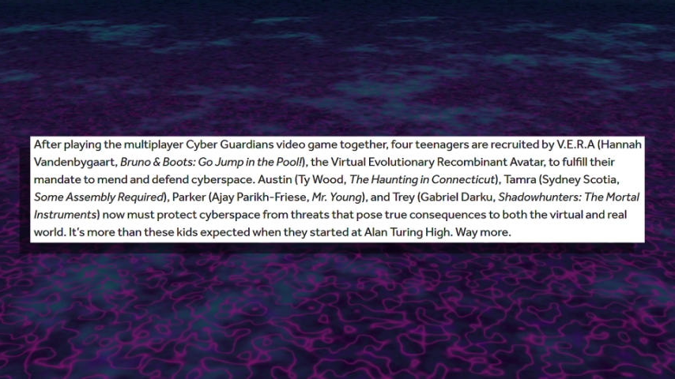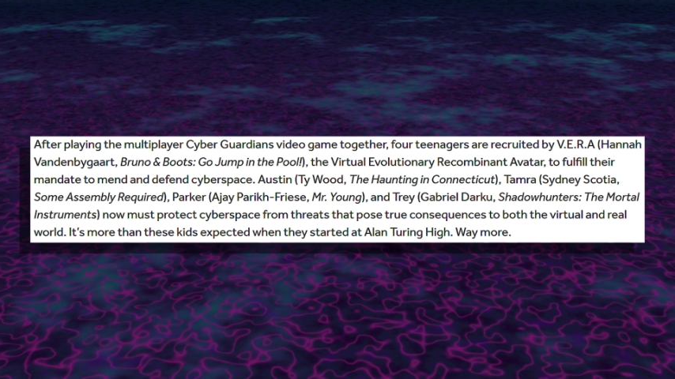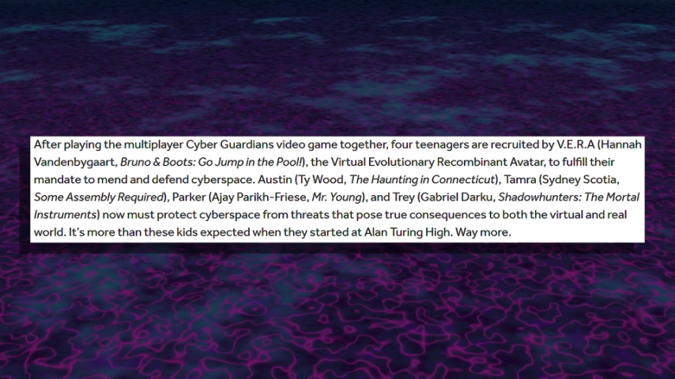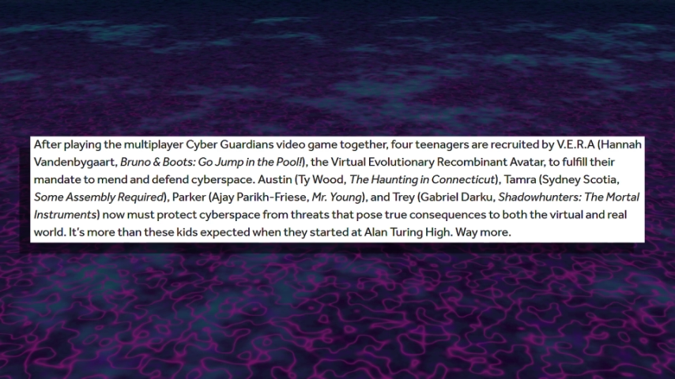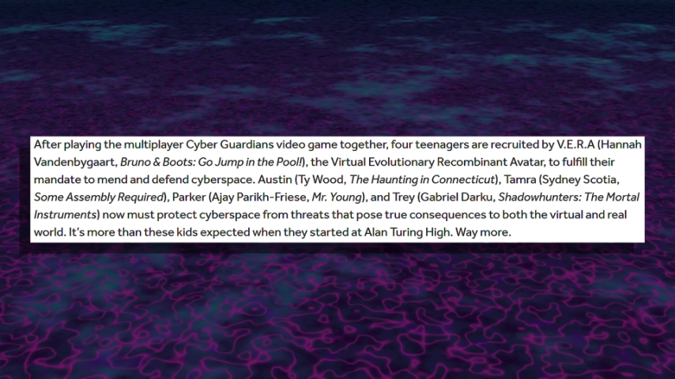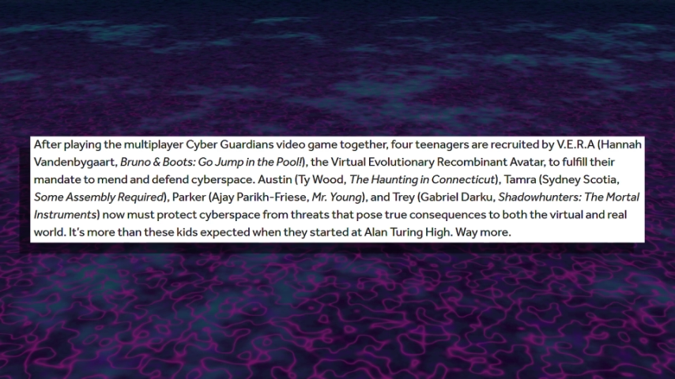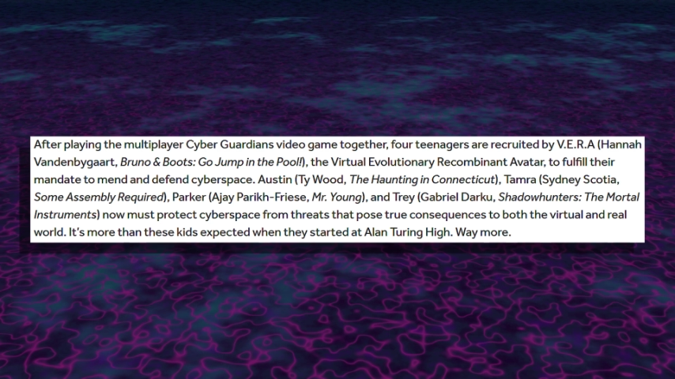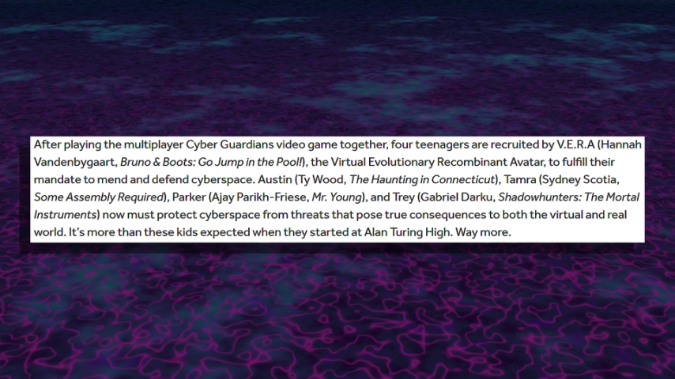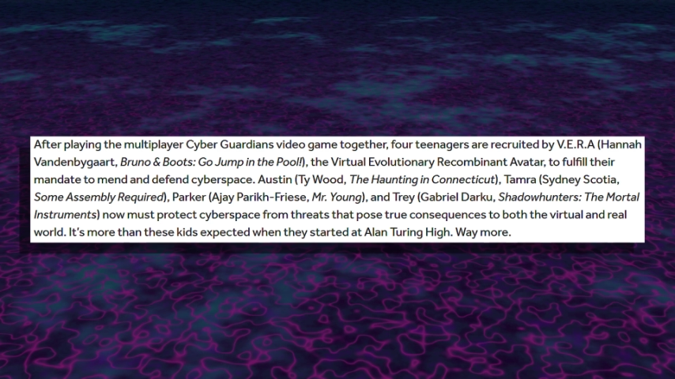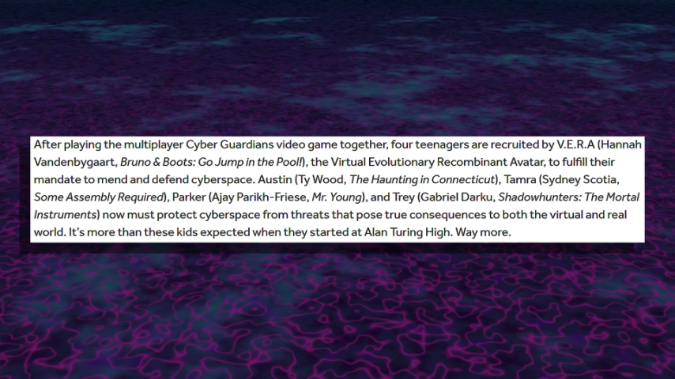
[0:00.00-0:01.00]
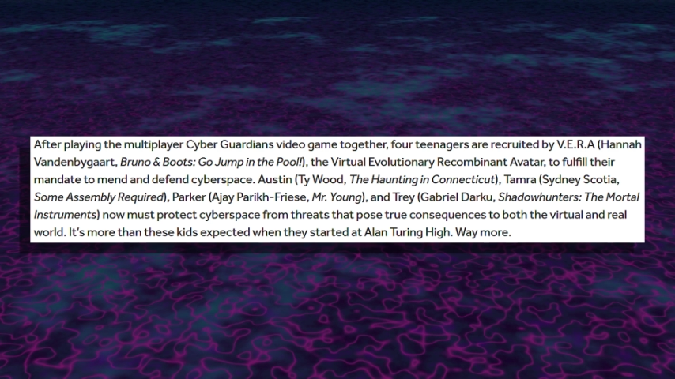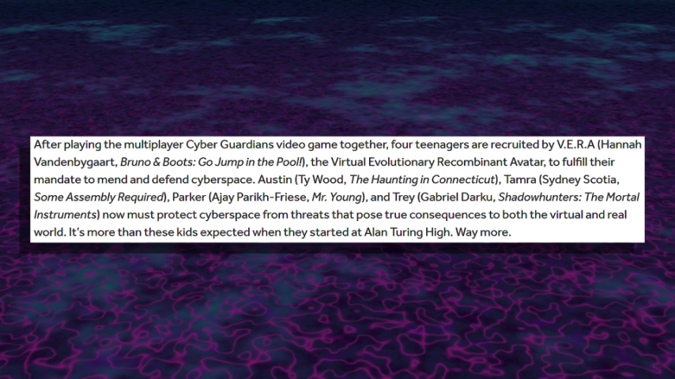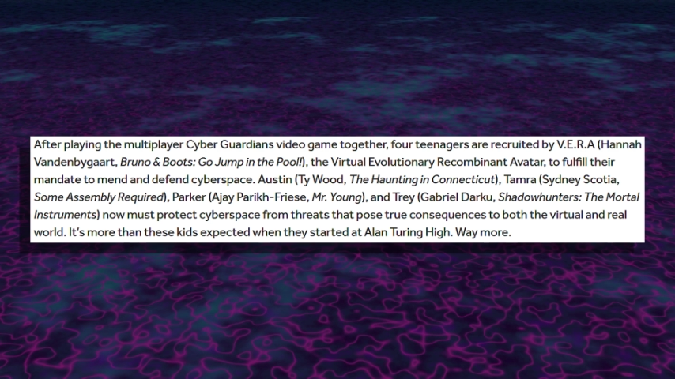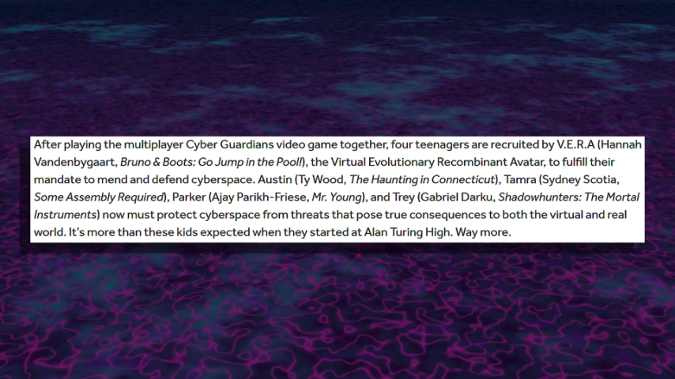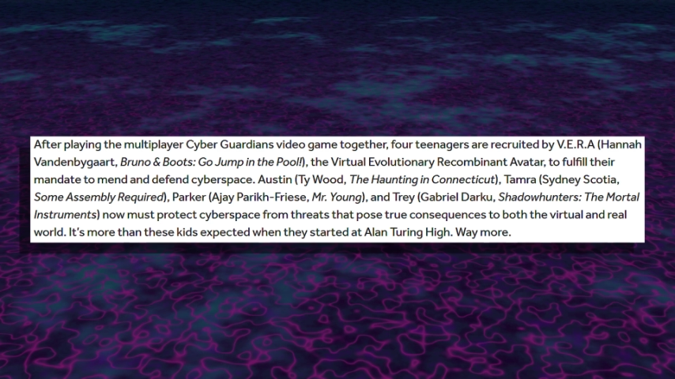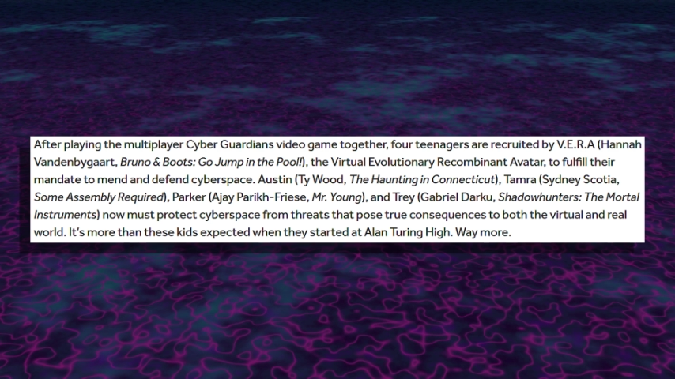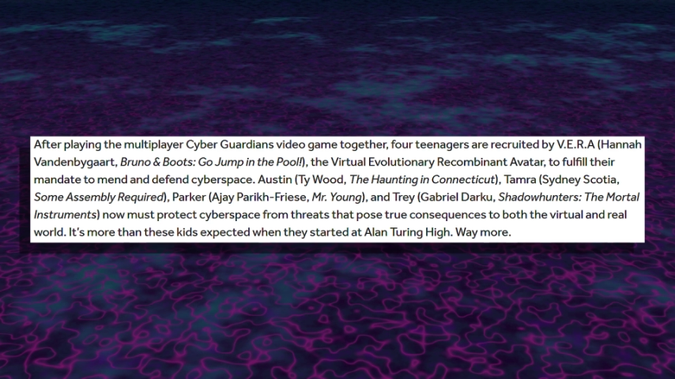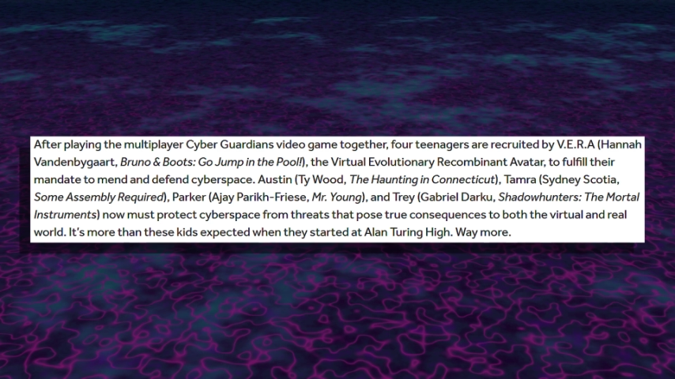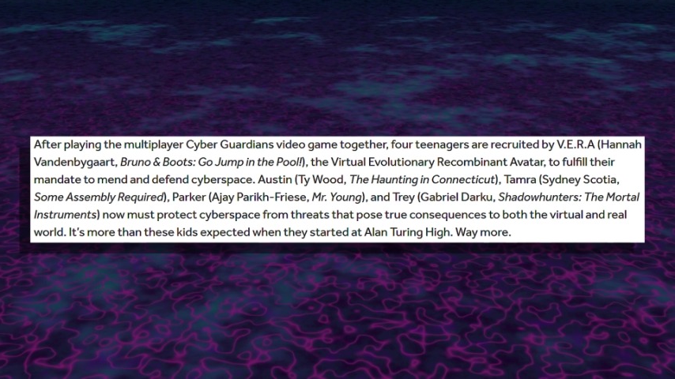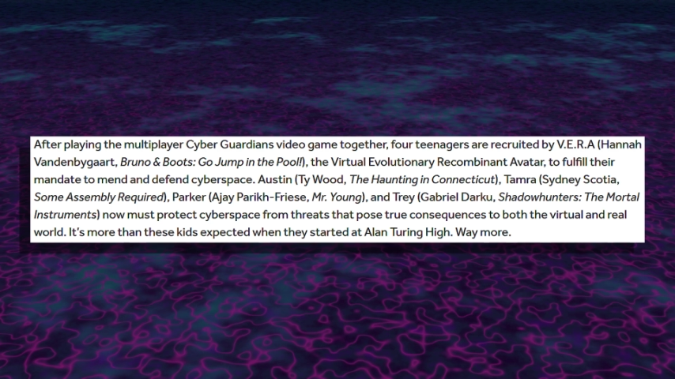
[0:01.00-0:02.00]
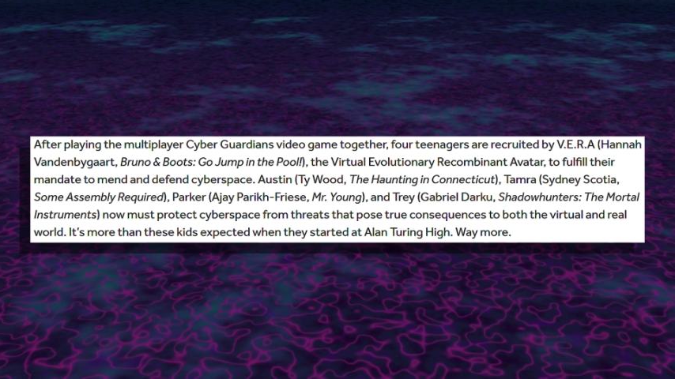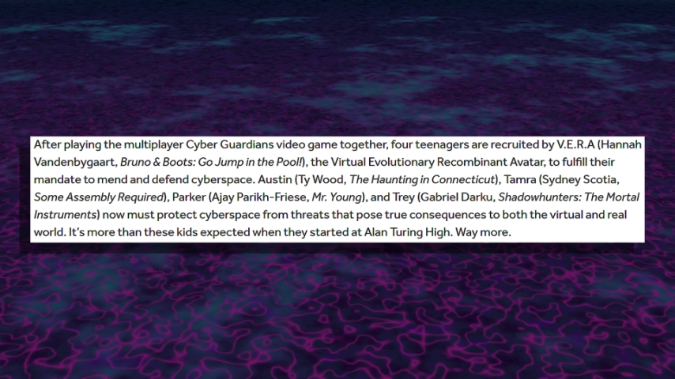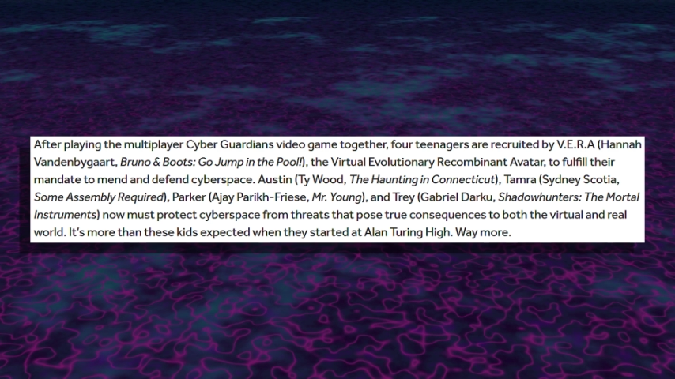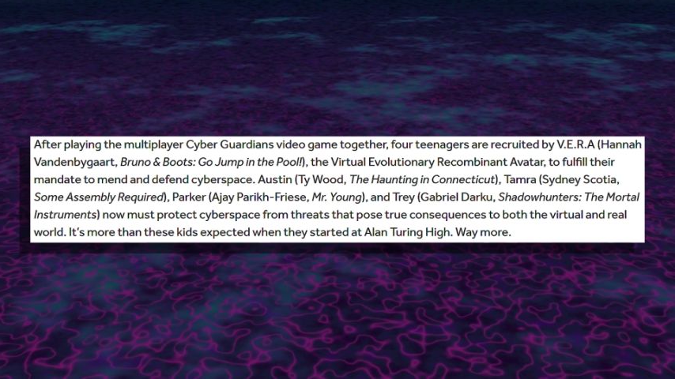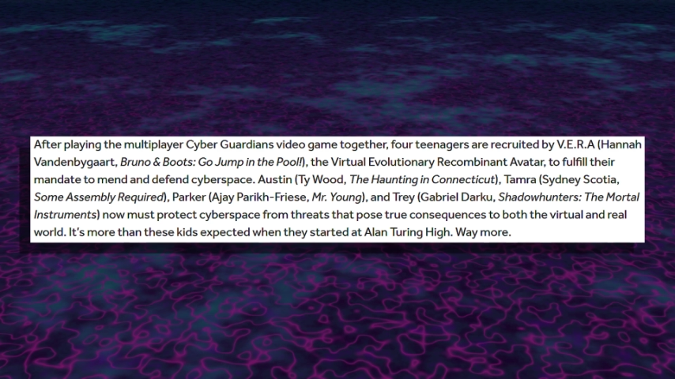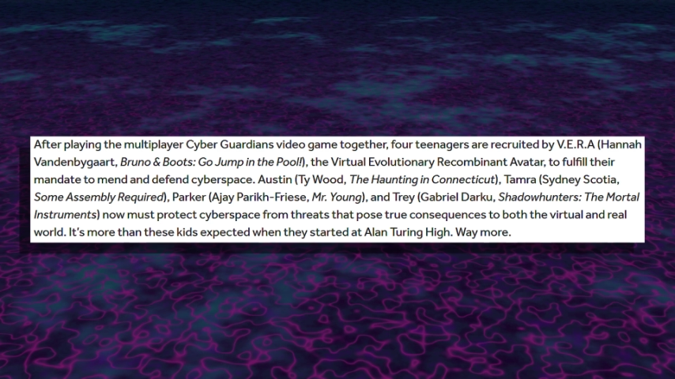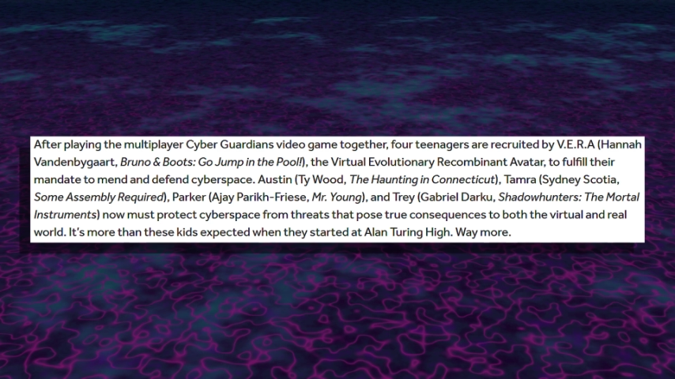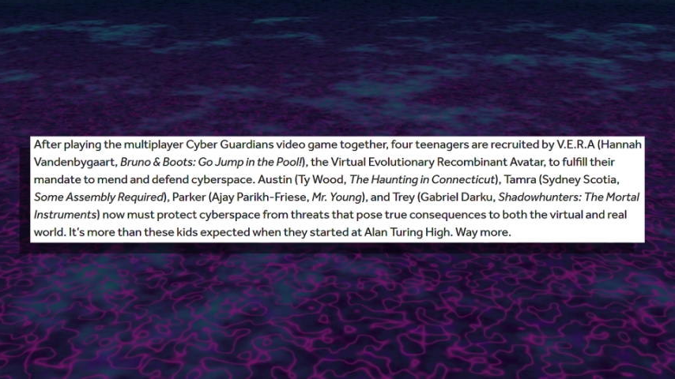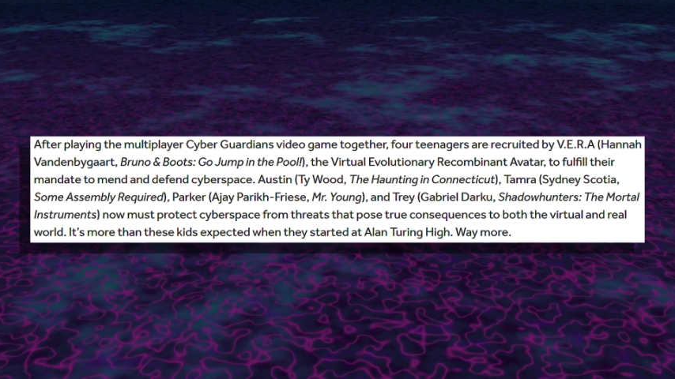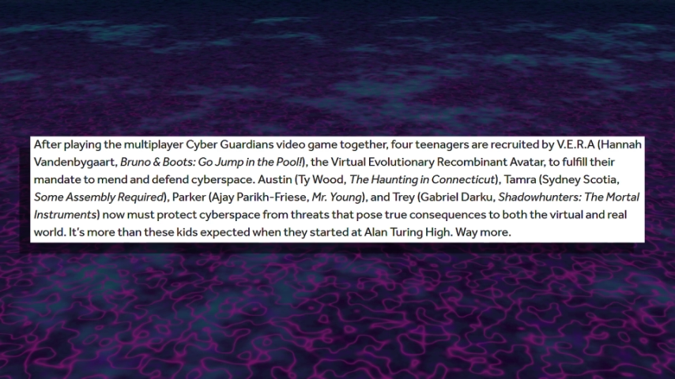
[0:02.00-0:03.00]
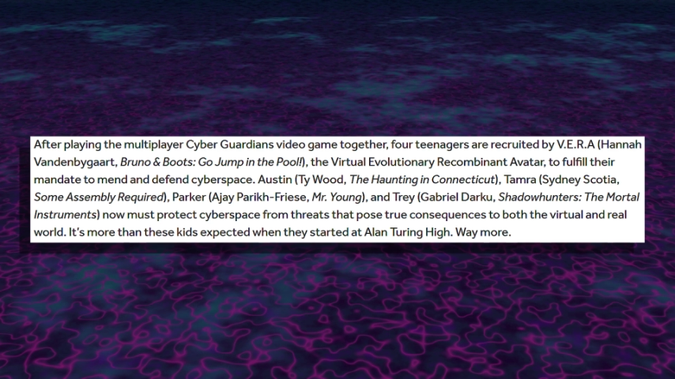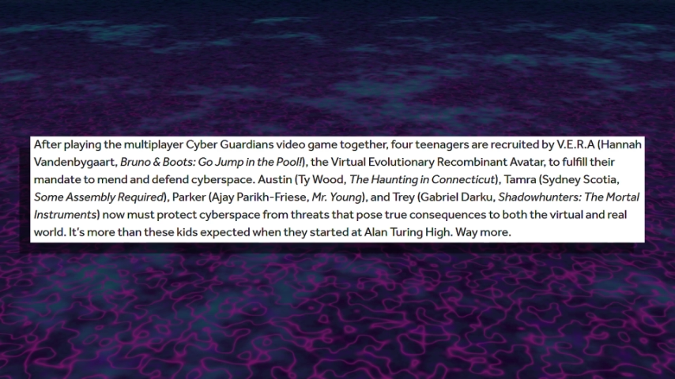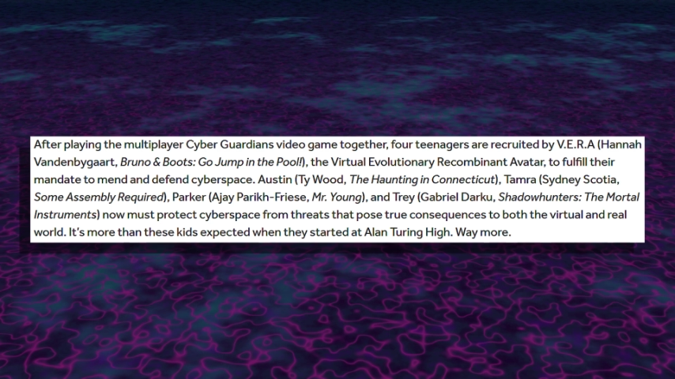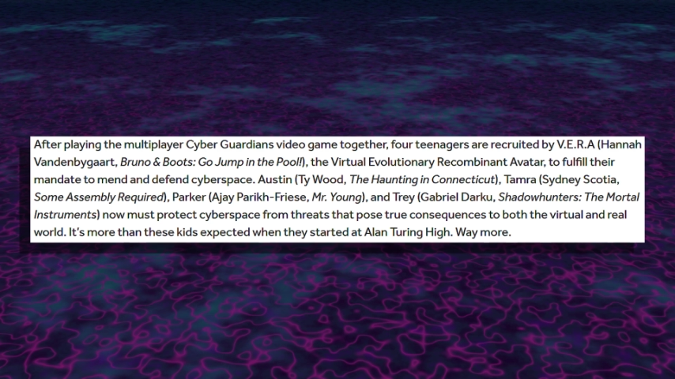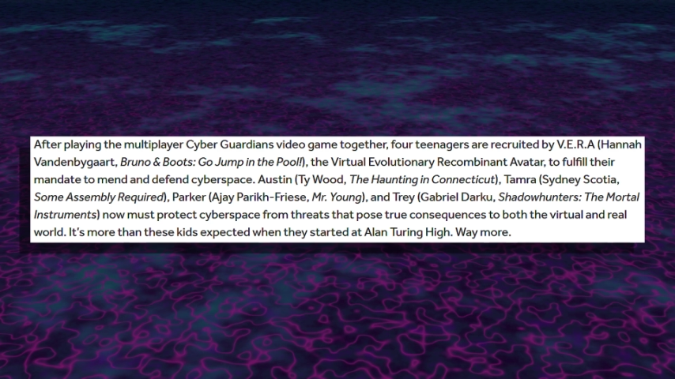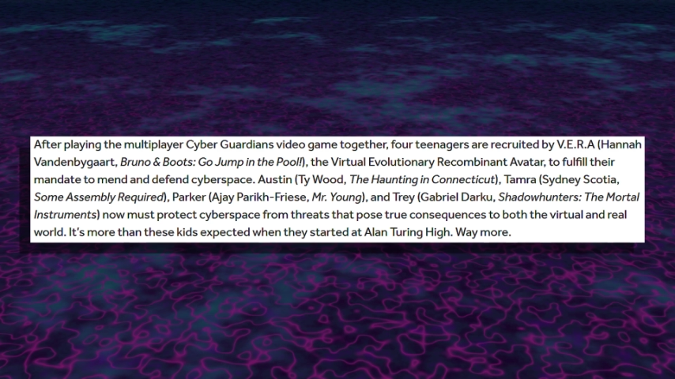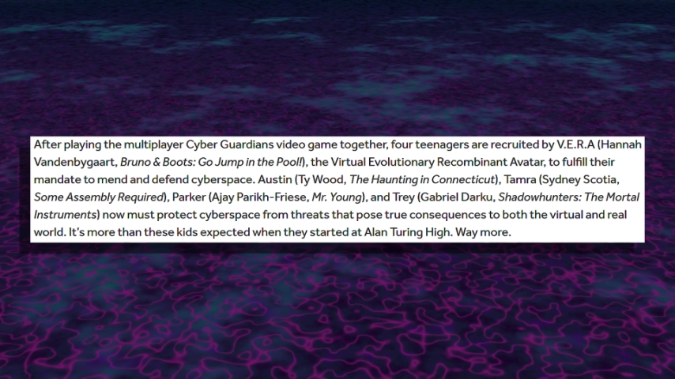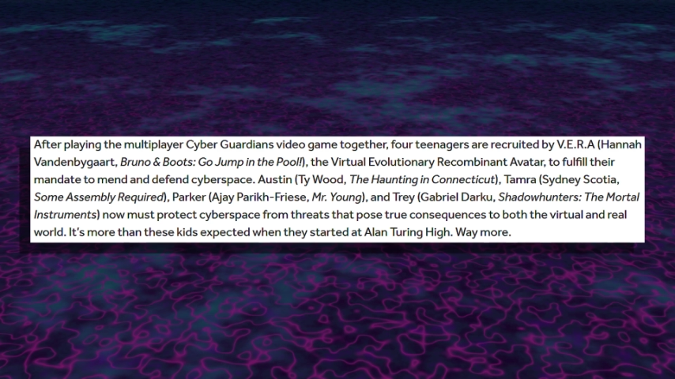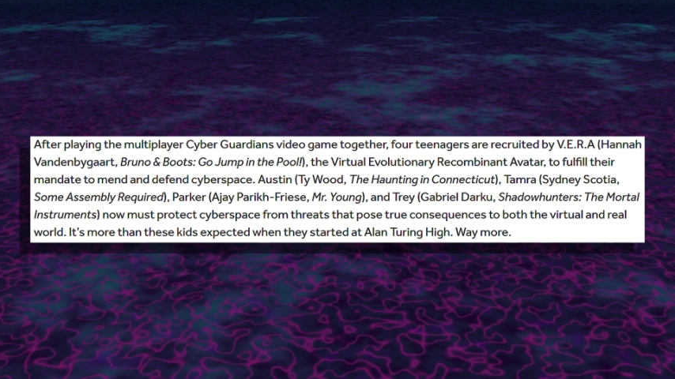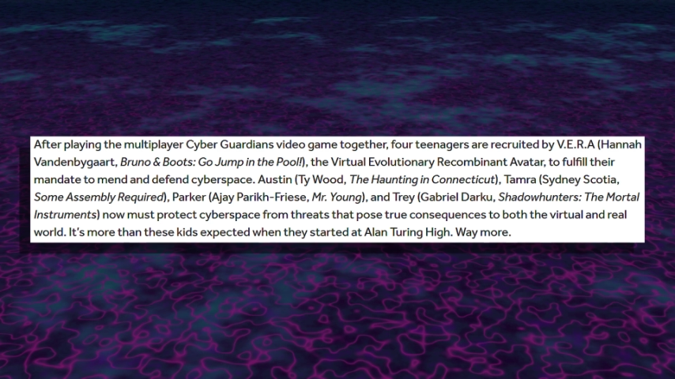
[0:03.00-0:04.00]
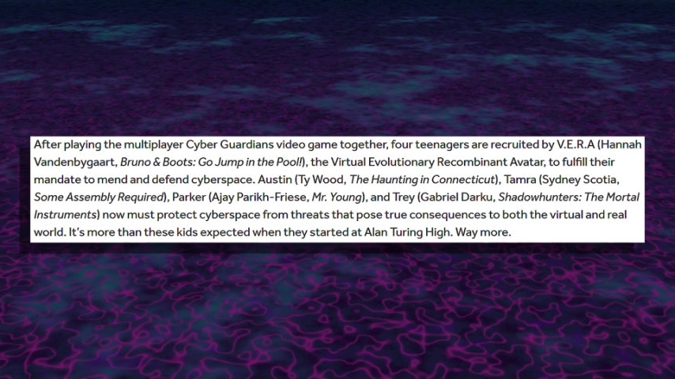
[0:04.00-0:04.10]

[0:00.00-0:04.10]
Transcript: Nobody's mouth can be seen.